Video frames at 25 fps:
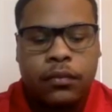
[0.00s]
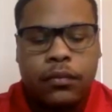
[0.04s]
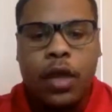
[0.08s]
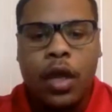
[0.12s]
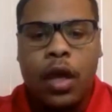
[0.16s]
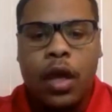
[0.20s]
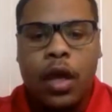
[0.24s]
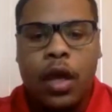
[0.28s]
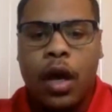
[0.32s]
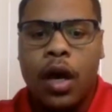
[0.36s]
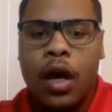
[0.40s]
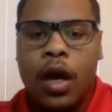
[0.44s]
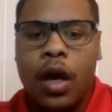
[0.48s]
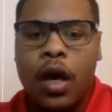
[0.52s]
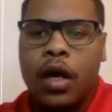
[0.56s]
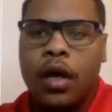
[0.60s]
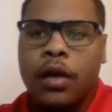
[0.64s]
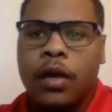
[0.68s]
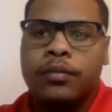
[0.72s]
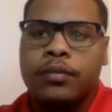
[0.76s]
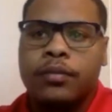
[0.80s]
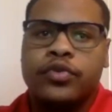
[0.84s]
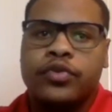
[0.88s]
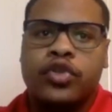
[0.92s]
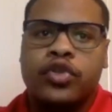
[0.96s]

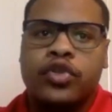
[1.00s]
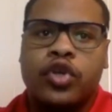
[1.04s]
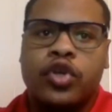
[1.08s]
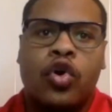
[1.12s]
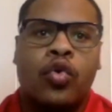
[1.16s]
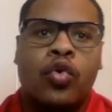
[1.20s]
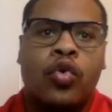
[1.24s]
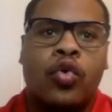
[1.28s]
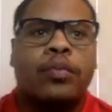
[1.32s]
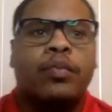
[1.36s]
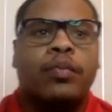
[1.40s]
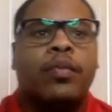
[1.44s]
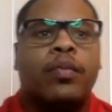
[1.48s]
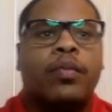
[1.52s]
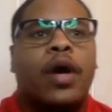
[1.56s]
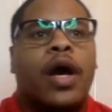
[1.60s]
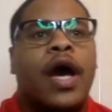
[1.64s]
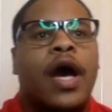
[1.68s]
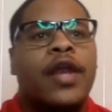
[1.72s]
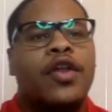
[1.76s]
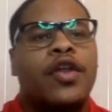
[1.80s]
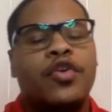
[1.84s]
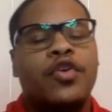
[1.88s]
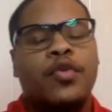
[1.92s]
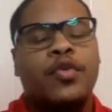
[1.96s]
So
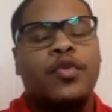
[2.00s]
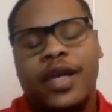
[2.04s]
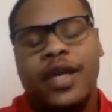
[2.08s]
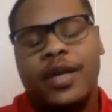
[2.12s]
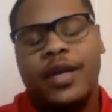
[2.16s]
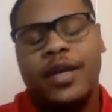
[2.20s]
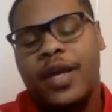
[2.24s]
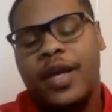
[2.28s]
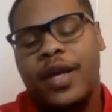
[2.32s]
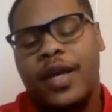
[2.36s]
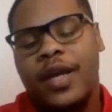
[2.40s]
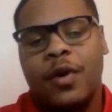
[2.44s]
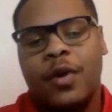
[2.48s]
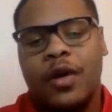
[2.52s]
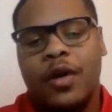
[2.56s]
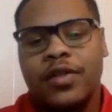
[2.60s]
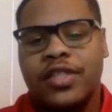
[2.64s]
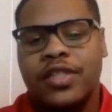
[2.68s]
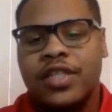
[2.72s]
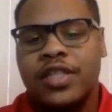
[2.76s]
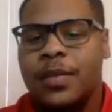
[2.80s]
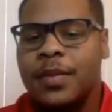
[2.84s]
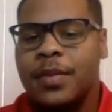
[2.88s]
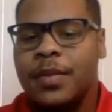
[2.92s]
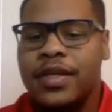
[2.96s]
I know you played baseball.
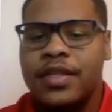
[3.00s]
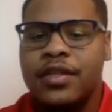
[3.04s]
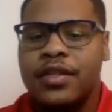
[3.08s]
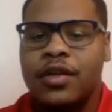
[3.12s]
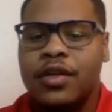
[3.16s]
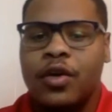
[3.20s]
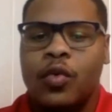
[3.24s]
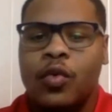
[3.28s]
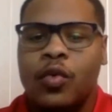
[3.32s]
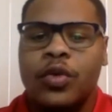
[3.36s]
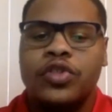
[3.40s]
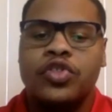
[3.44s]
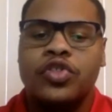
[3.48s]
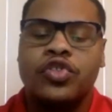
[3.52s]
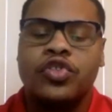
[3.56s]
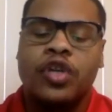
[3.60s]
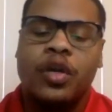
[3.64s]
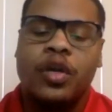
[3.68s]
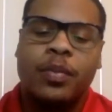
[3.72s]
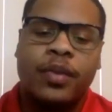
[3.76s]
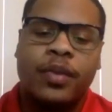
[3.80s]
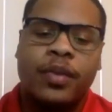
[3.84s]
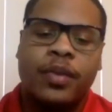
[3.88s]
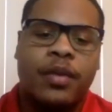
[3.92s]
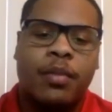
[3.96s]
Tell me, you know, when did you
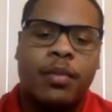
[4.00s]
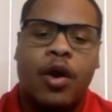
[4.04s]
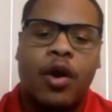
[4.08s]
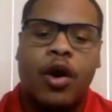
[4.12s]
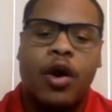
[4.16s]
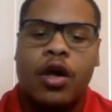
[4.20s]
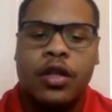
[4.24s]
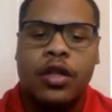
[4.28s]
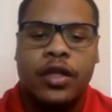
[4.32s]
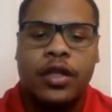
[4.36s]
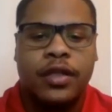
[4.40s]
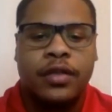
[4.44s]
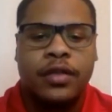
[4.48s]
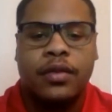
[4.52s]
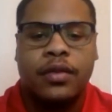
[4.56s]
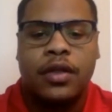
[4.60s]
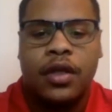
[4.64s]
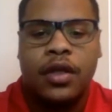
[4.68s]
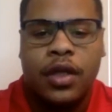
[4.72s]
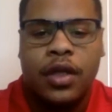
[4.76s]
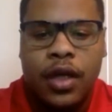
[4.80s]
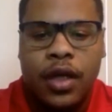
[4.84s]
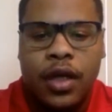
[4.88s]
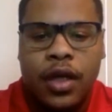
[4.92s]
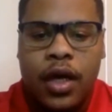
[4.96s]
start playing ball,
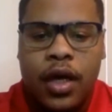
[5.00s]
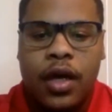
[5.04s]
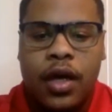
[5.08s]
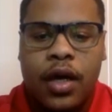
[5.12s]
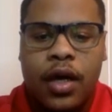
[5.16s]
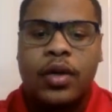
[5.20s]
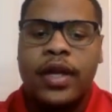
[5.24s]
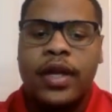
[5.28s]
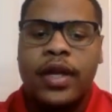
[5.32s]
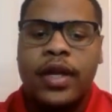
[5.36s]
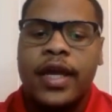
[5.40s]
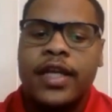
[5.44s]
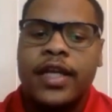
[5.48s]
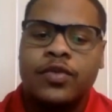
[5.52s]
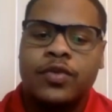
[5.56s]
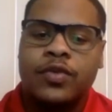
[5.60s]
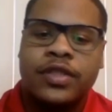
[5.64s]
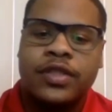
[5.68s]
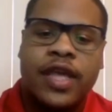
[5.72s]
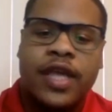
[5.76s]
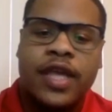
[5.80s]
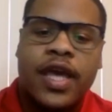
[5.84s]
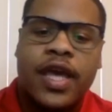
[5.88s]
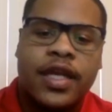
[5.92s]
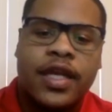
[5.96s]
and what age
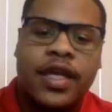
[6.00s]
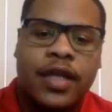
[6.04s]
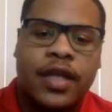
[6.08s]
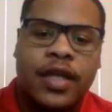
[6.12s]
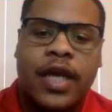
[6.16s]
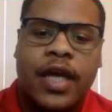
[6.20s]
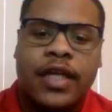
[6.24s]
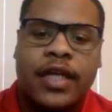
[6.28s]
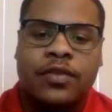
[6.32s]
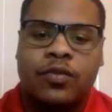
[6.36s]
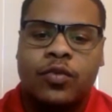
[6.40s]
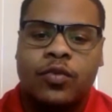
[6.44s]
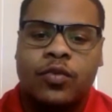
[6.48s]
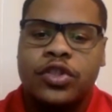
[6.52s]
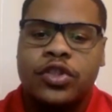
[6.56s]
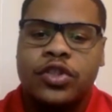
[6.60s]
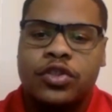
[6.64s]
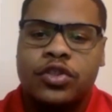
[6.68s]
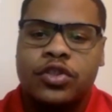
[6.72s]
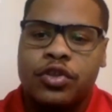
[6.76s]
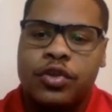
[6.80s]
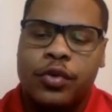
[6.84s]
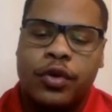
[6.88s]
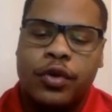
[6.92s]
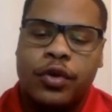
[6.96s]
was that, and when did
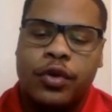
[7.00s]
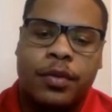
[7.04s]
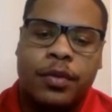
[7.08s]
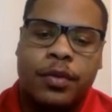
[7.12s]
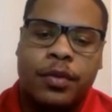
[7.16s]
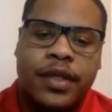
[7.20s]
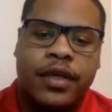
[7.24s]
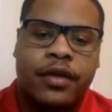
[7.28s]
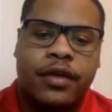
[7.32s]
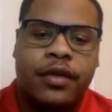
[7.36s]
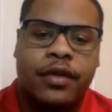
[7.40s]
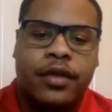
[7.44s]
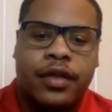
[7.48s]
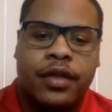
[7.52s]
you know you were going to be good?